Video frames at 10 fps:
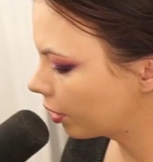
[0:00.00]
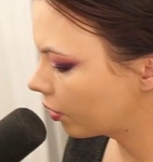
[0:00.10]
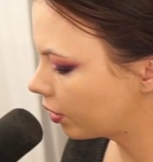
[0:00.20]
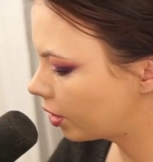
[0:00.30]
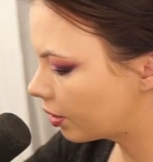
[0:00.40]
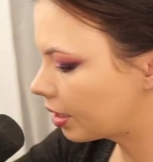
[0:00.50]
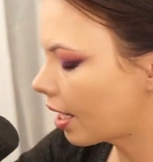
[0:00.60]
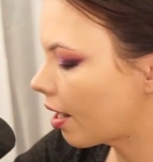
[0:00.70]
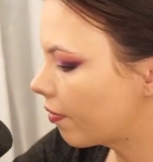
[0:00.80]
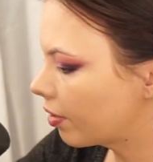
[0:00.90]
going to
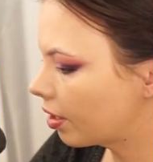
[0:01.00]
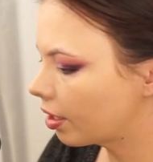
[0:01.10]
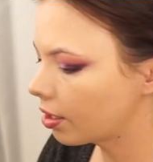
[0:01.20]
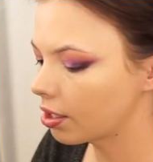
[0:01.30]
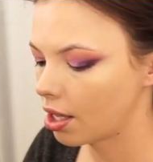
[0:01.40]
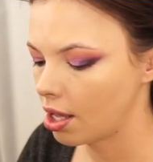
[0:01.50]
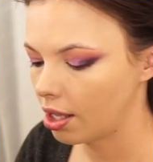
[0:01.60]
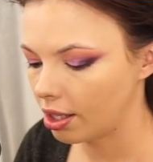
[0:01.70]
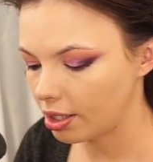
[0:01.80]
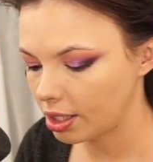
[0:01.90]
set everything.
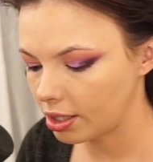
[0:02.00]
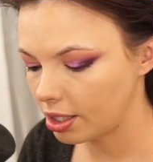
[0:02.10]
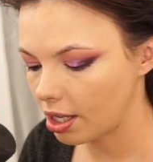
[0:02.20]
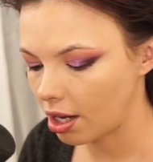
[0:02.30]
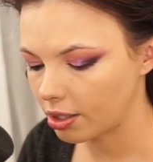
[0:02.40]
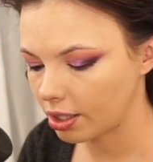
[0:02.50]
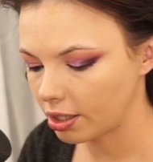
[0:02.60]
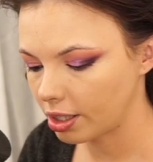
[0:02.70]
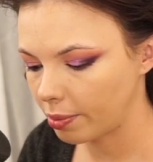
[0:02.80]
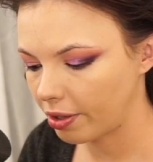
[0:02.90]
This is the
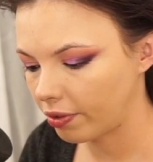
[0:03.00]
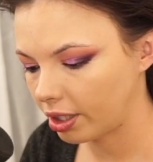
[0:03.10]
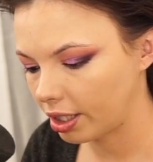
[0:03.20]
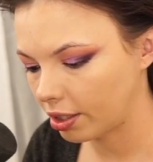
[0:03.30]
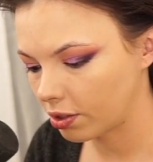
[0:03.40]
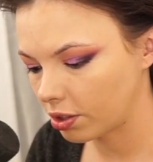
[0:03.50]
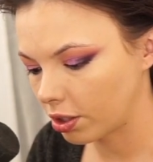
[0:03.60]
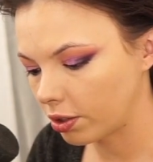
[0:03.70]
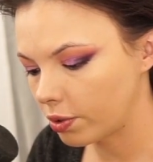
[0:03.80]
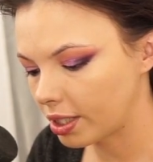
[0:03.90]
Anastasia Beverly Hills
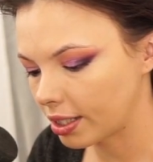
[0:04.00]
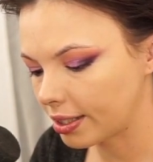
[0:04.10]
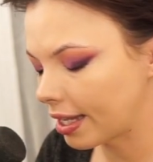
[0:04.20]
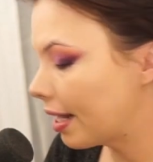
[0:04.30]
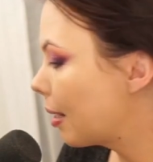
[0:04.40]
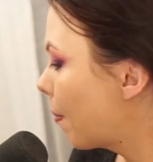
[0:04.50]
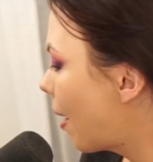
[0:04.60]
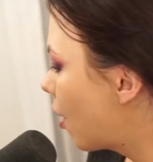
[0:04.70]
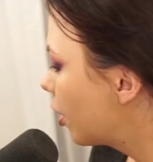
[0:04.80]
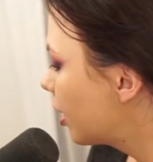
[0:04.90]
Loose Setting
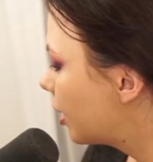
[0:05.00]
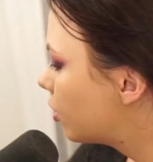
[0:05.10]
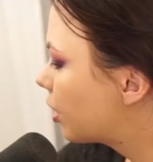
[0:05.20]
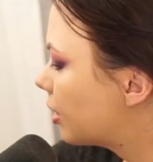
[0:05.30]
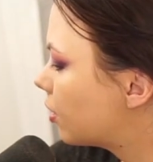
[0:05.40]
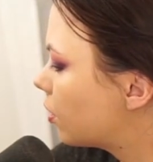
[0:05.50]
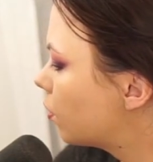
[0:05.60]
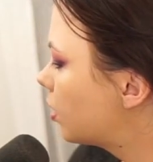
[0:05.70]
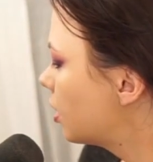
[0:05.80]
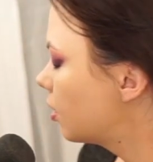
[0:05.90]
Powder in
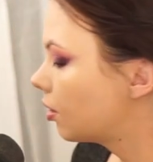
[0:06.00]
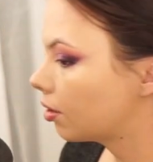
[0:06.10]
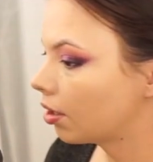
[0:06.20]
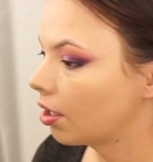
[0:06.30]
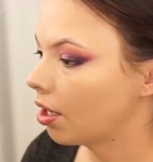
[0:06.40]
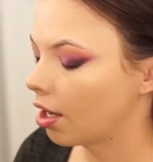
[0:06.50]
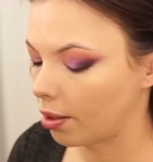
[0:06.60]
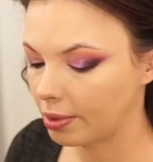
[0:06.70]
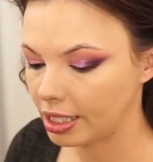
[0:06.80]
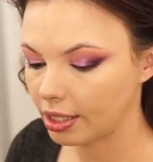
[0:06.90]
Translucent. I'm
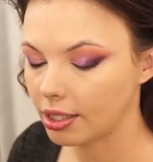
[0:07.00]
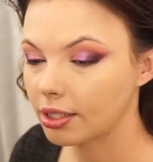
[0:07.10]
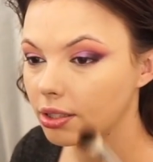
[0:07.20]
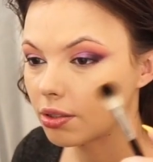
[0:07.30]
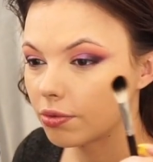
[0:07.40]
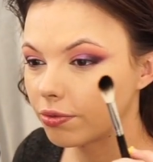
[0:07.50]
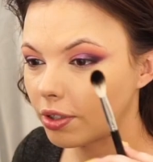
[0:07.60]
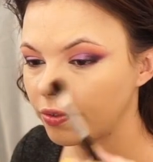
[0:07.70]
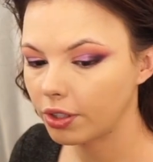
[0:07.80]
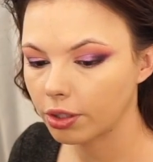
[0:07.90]
going to take this little
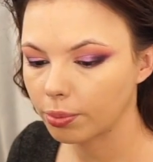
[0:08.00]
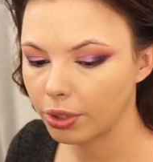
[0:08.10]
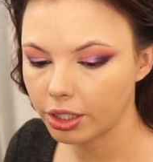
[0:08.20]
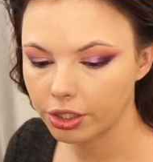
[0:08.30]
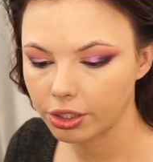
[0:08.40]
fluffier brush,